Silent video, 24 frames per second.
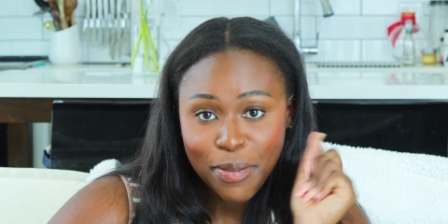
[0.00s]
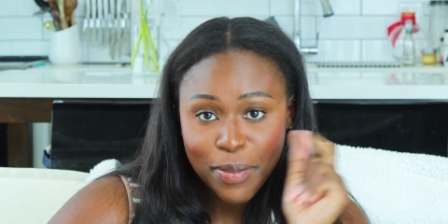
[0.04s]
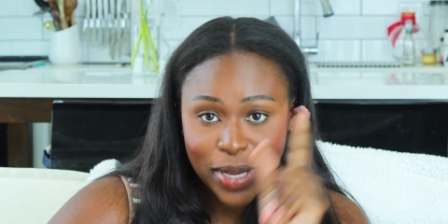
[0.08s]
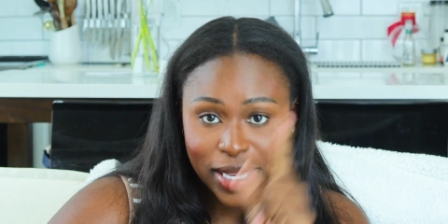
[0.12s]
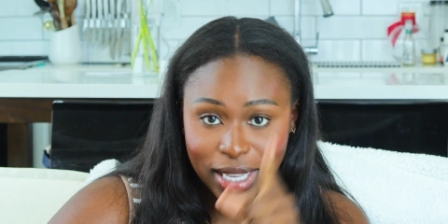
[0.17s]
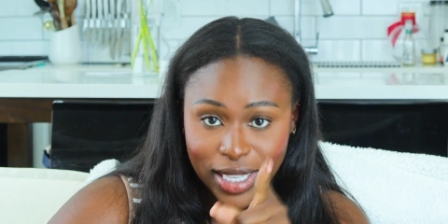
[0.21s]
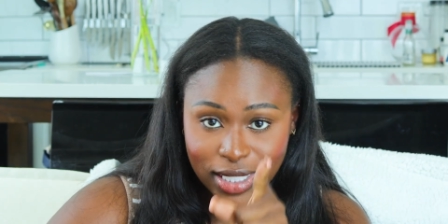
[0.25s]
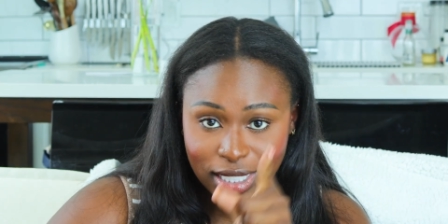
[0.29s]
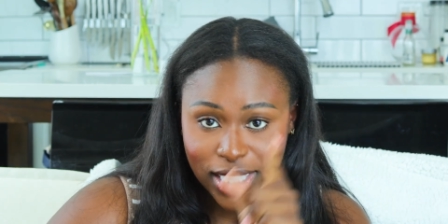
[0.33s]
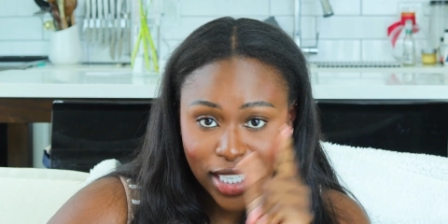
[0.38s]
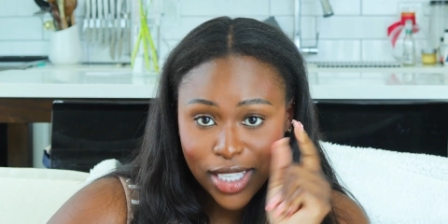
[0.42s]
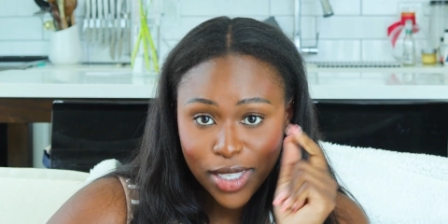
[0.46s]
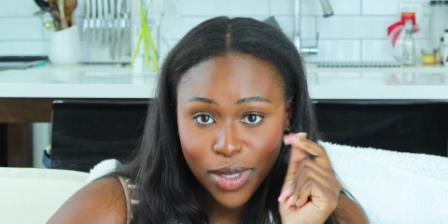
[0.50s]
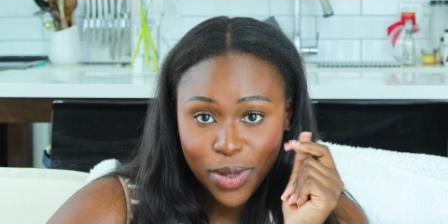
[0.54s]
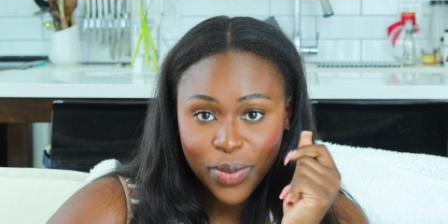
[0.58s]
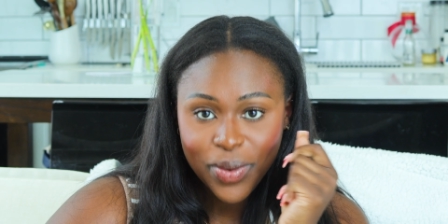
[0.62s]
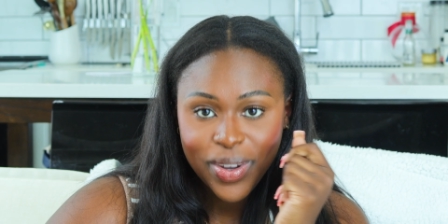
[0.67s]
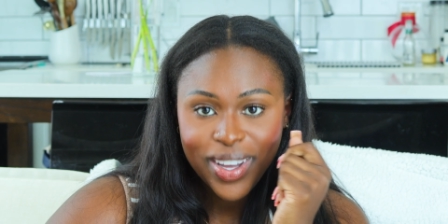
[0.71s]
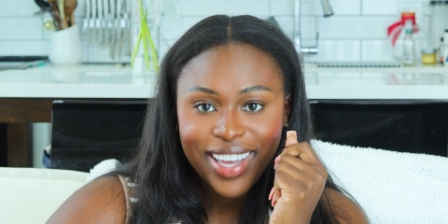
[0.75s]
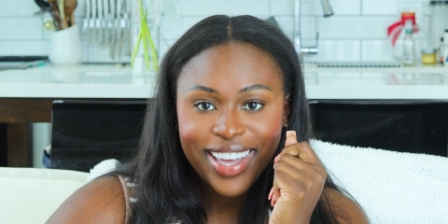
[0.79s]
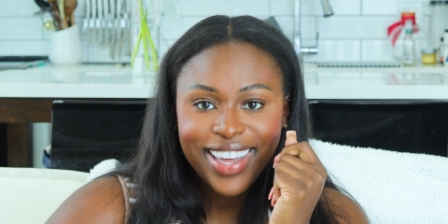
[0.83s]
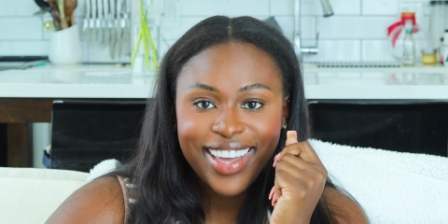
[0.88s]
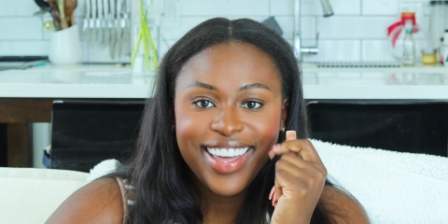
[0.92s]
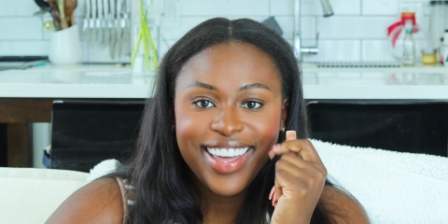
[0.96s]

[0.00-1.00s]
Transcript: because of you.